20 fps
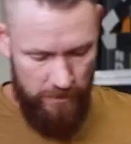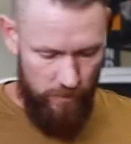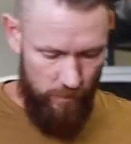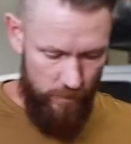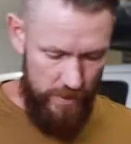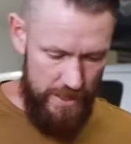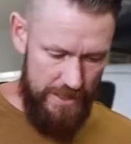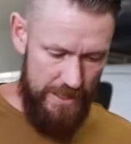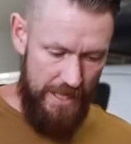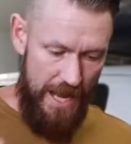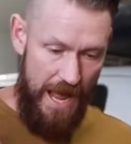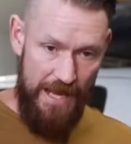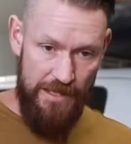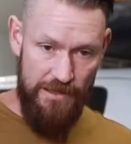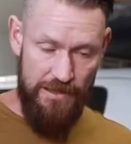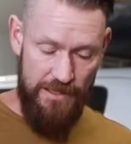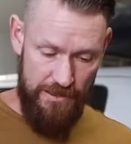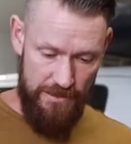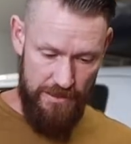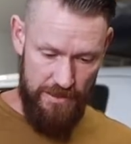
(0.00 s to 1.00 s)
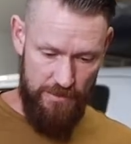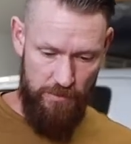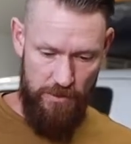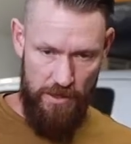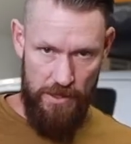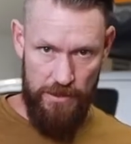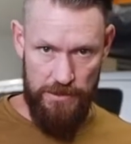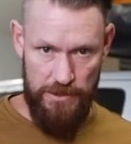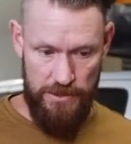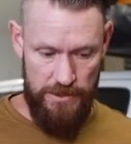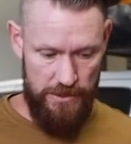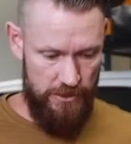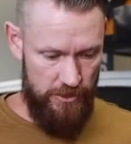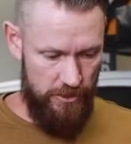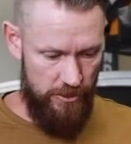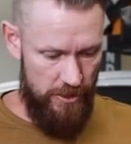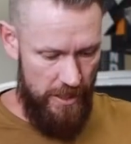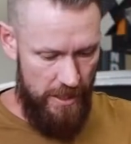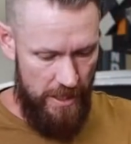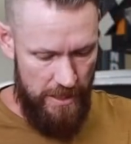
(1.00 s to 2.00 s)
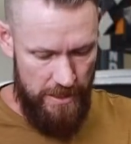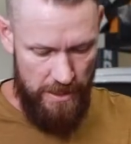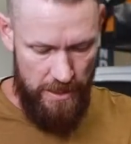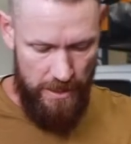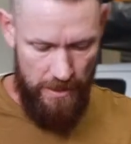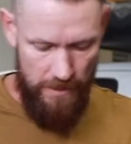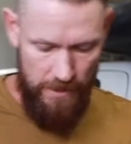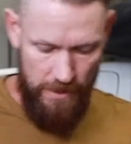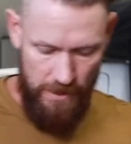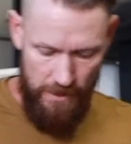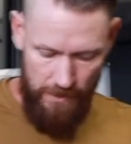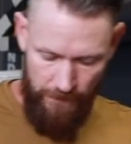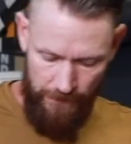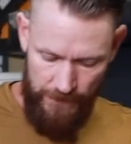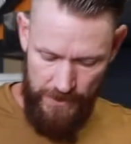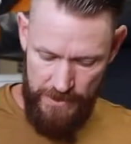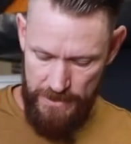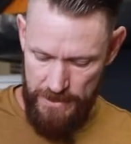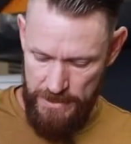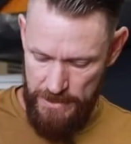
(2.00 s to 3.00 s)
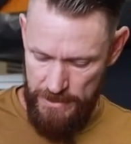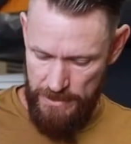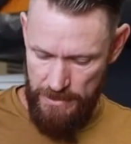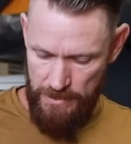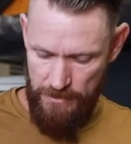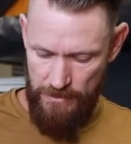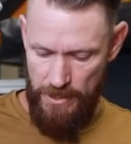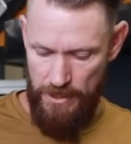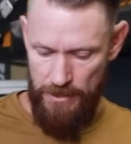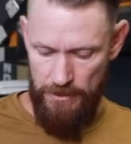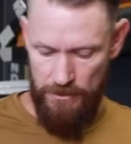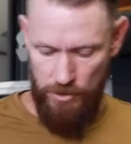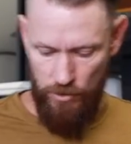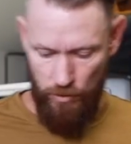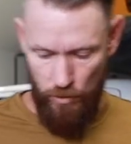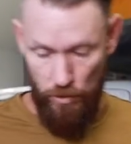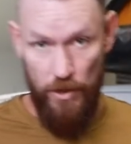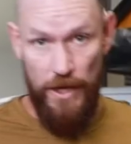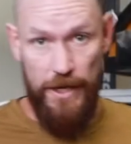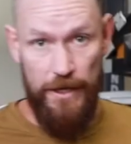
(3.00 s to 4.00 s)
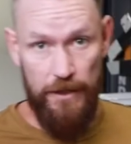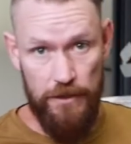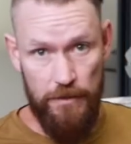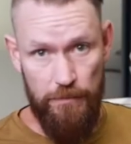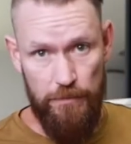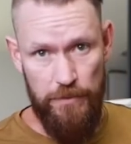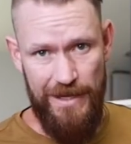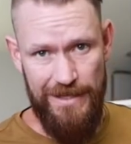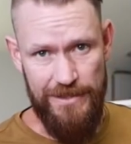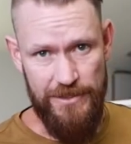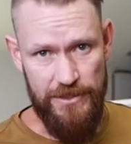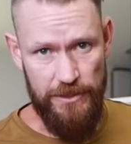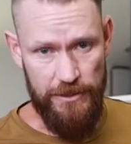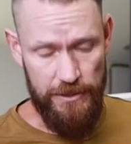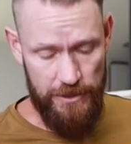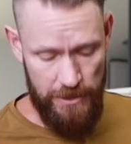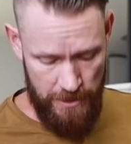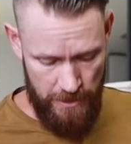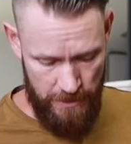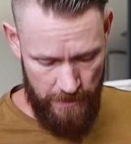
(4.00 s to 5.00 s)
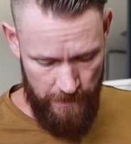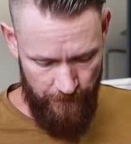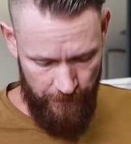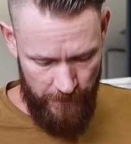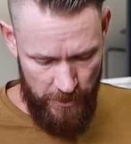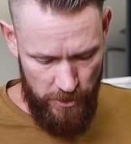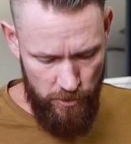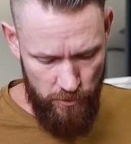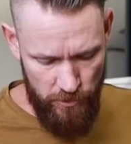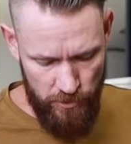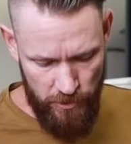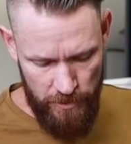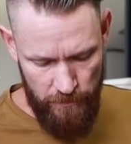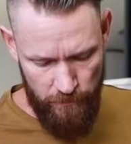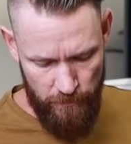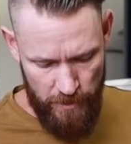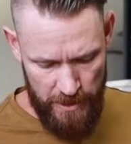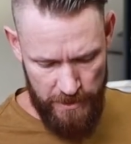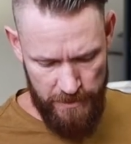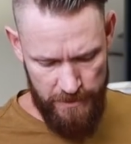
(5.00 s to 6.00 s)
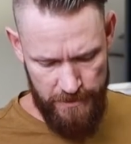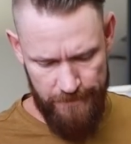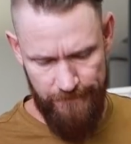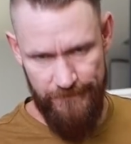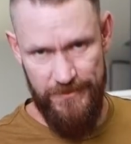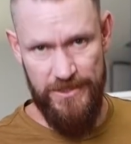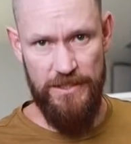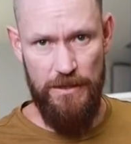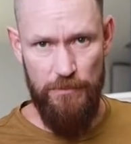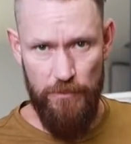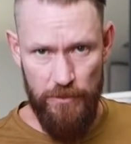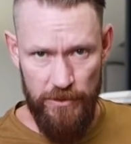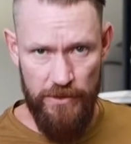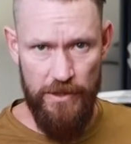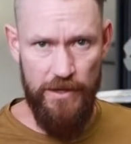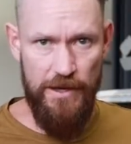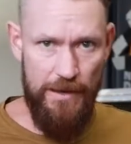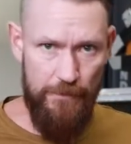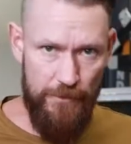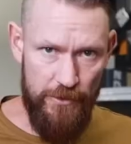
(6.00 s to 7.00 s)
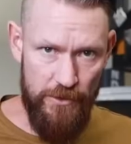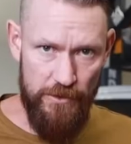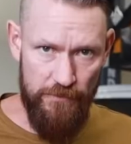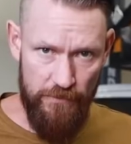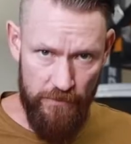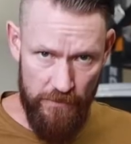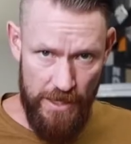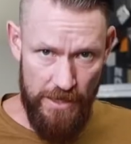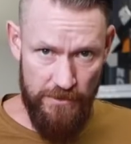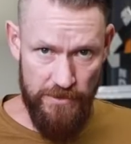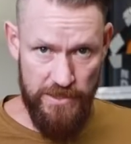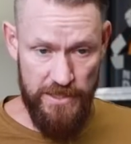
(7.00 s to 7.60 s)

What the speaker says: The reason I think this product is such a great idea, this is their dual air compressor that usually runs somewhere in the neighborhood of around